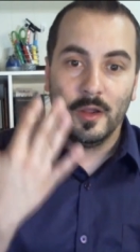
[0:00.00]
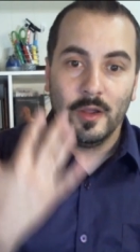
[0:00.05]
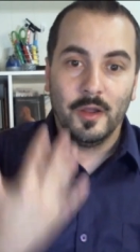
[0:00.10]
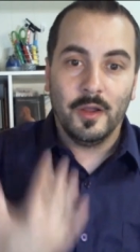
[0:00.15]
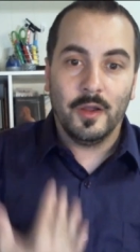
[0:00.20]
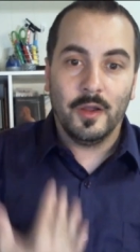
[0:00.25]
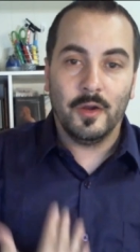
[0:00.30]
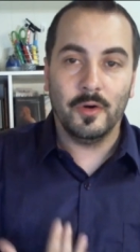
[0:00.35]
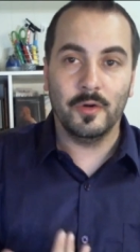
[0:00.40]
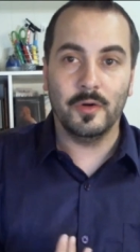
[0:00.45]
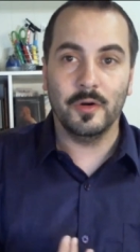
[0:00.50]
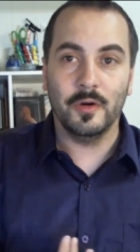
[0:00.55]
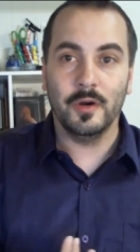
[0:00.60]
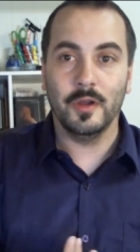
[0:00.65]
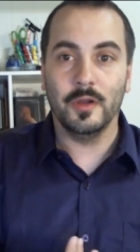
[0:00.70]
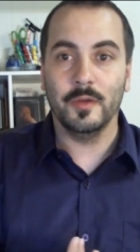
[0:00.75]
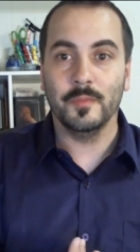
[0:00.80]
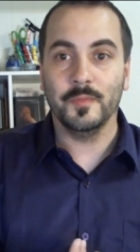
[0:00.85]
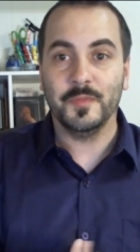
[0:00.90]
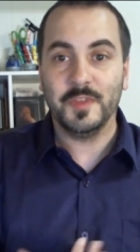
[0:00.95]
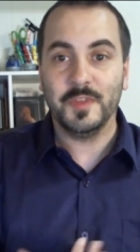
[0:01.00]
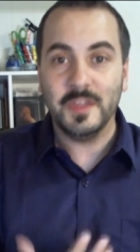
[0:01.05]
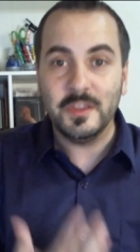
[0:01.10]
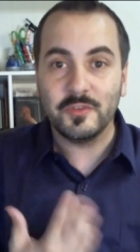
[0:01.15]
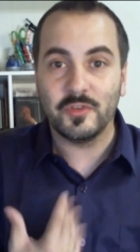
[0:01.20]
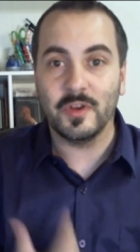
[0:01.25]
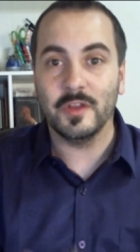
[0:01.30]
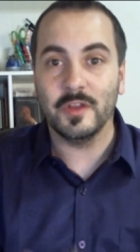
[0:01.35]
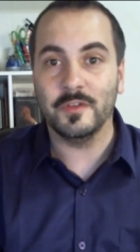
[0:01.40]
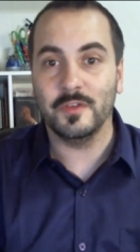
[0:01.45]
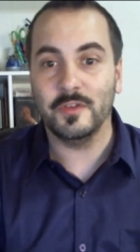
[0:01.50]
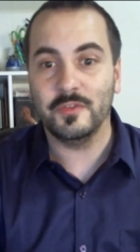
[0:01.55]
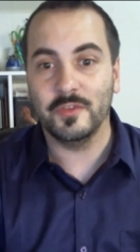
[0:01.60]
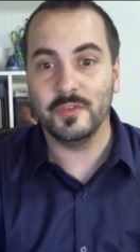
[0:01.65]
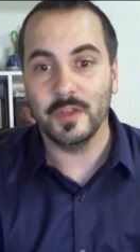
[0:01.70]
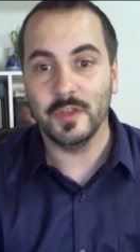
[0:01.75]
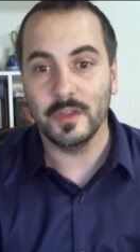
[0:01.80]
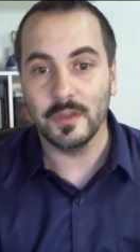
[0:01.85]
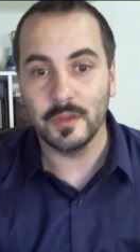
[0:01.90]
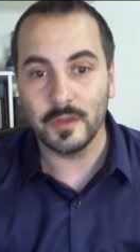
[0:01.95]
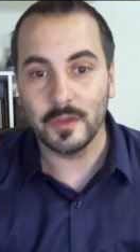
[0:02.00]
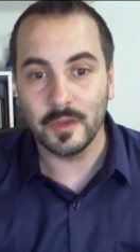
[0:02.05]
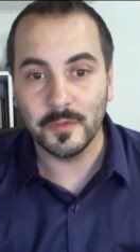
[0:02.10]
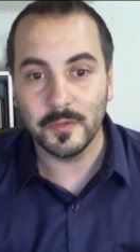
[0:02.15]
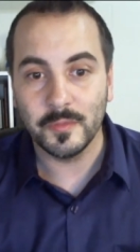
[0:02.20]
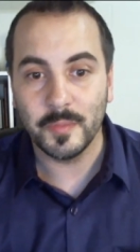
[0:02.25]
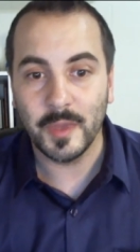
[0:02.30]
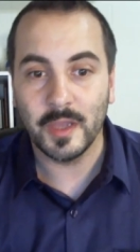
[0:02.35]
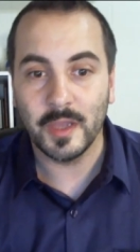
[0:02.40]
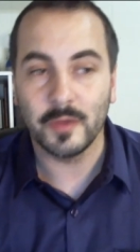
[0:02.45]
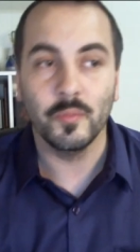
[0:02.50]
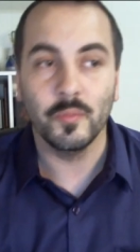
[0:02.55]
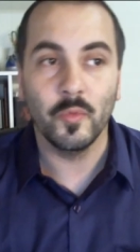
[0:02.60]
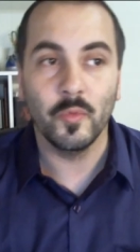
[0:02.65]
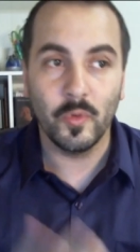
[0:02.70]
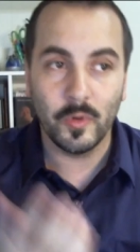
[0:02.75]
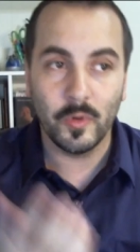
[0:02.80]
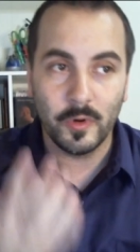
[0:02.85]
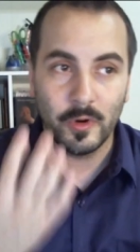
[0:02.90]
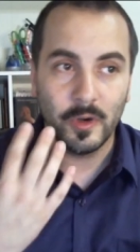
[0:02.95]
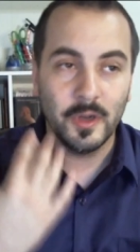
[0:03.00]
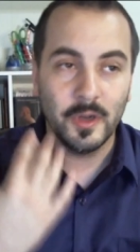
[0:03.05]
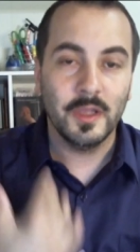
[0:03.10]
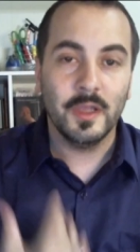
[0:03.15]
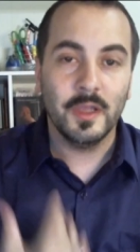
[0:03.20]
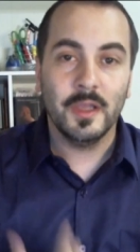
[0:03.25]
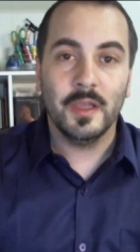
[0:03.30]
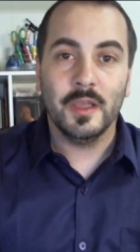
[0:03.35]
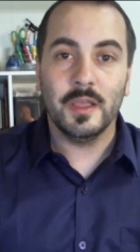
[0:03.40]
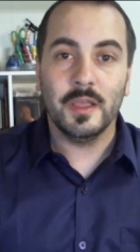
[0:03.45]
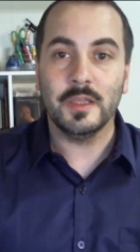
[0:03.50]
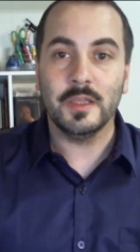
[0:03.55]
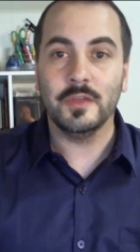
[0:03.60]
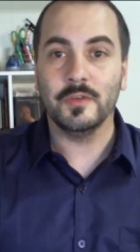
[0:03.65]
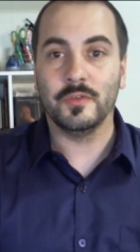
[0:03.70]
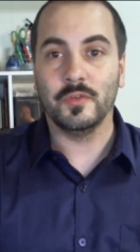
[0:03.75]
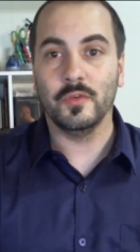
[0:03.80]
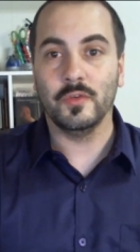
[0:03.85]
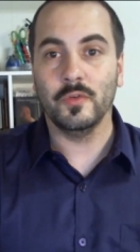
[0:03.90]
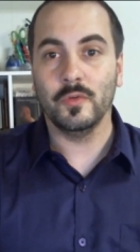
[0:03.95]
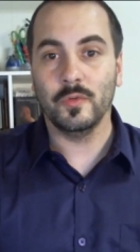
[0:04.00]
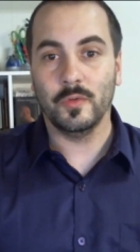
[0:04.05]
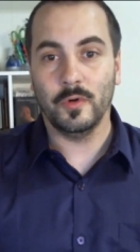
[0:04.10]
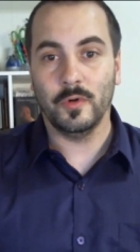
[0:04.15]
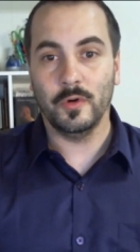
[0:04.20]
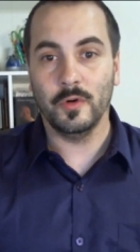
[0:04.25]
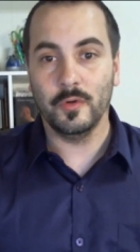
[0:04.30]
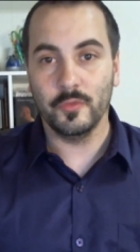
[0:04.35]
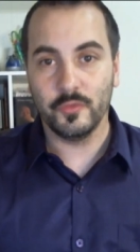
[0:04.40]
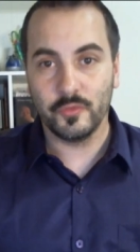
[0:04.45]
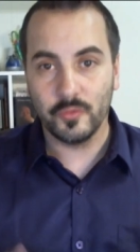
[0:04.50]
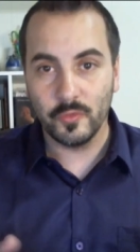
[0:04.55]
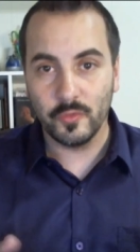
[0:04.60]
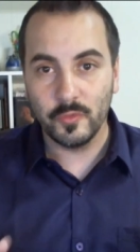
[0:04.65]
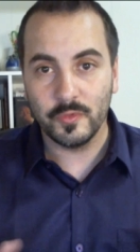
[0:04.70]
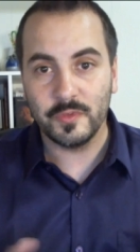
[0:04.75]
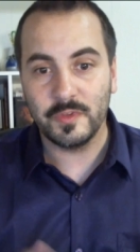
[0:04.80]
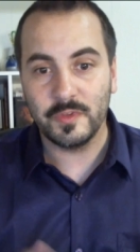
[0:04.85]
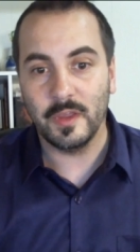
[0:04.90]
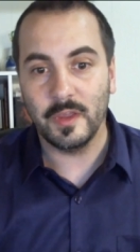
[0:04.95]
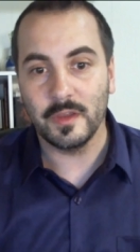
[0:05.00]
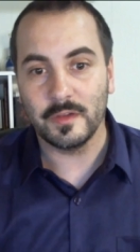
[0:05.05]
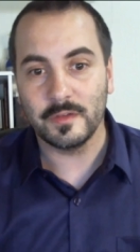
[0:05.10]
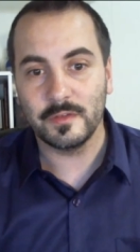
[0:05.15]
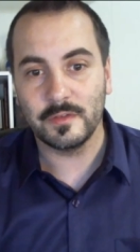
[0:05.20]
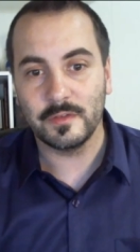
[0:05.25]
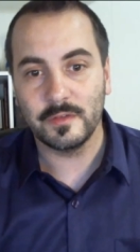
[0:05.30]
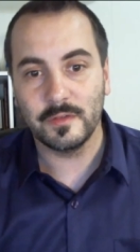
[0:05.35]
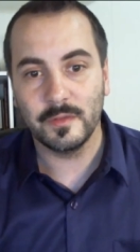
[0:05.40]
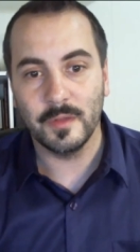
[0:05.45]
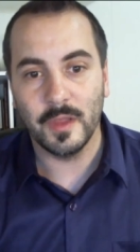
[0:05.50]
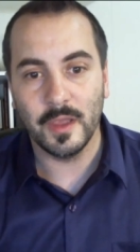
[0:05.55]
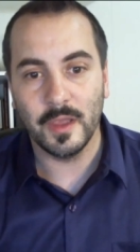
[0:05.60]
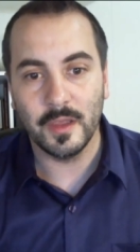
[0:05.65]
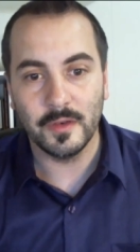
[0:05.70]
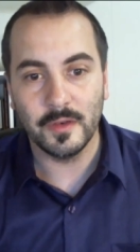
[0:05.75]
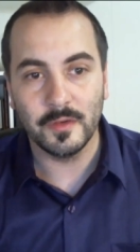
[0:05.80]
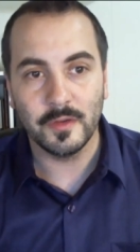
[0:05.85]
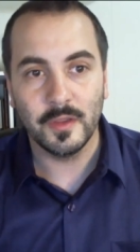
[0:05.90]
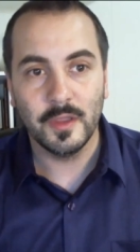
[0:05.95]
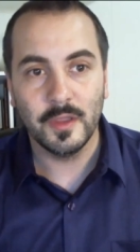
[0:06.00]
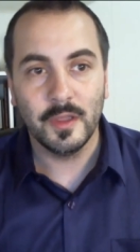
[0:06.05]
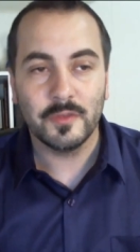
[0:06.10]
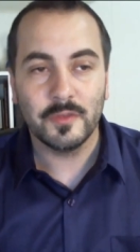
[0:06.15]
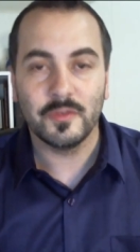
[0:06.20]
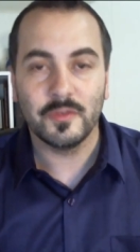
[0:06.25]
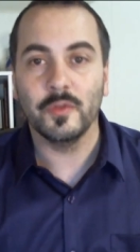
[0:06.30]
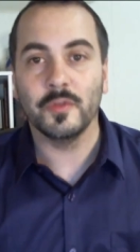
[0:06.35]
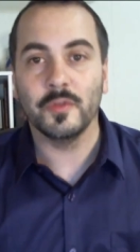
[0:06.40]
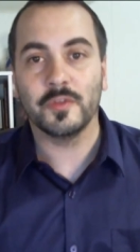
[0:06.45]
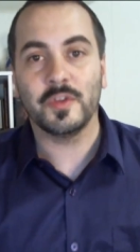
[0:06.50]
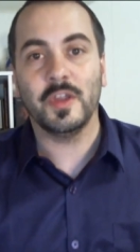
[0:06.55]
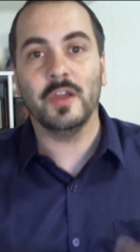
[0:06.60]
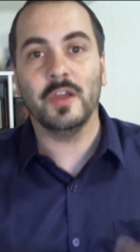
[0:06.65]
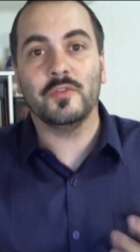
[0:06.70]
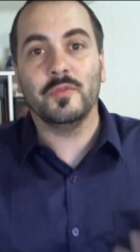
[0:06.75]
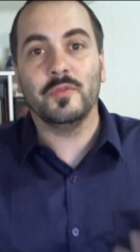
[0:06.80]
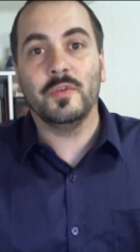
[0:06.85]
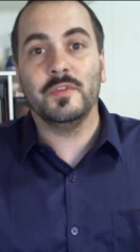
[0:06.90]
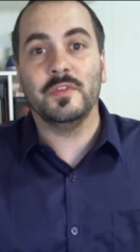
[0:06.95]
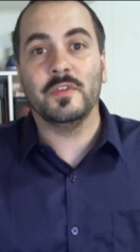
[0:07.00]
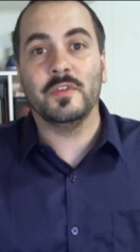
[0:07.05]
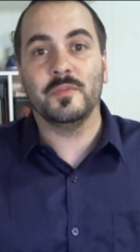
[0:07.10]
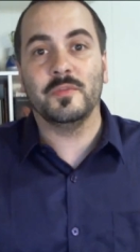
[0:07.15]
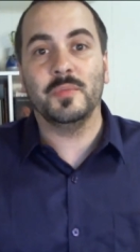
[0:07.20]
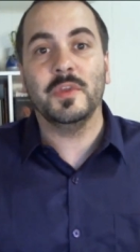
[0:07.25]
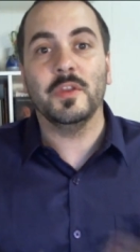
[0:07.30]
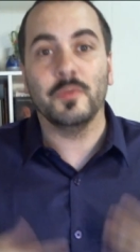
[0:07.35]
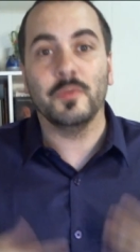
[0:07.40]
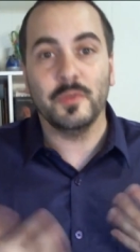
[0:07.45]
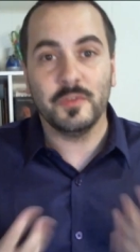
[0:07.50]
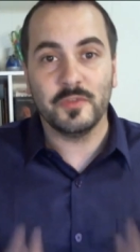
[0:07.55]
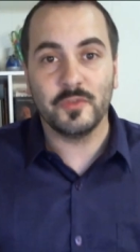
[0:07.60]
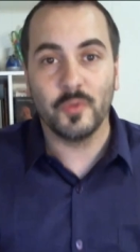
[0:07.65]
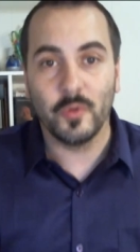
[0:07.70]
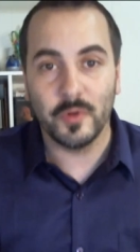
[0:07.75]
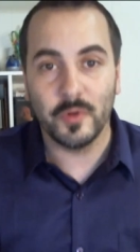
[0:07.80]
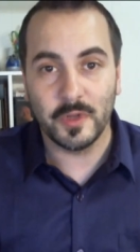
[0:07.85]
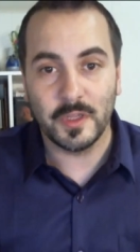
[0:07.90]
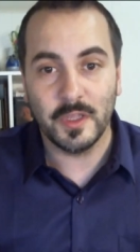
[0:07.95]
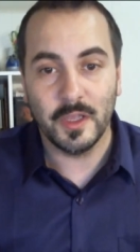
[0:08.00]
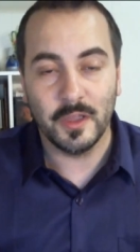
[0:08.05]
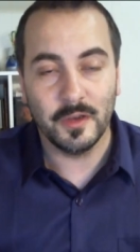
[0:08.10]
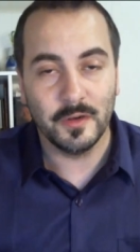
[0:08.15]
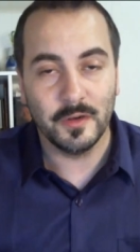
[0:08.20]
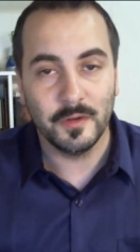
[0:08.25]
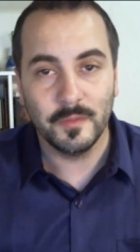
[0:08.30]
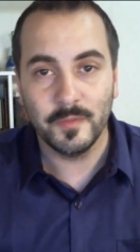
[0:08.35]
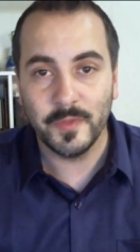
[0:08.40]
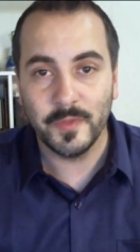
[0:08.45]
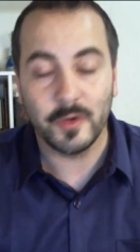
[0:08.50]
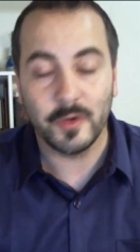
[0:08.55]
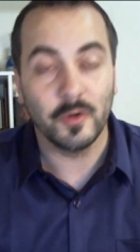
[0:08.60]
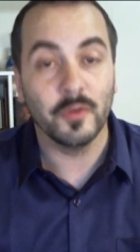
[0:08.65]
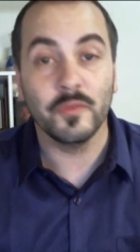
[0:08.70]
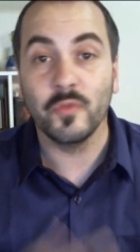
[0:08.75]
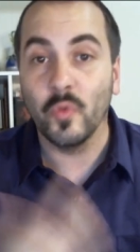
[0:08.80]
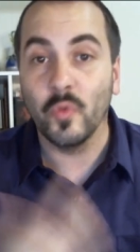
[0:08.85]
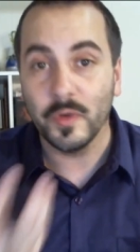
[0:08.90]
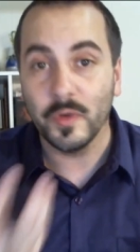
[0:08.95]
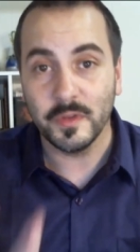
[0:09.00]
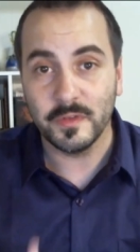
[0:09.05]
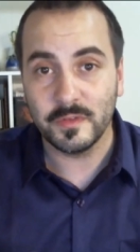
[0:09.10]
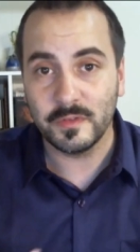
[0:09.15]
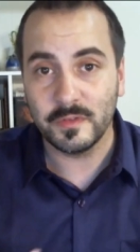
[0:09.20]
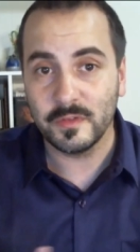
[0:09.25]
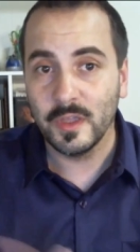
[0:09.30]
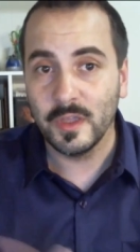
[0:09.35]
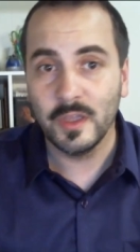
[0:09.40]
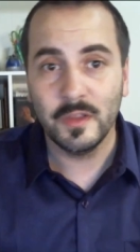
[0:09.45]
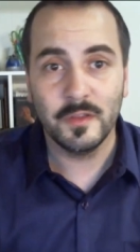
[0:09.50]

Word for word: her um, detransitioning, coming back more into her true sex and some of those characteristics being restored again, like her voice.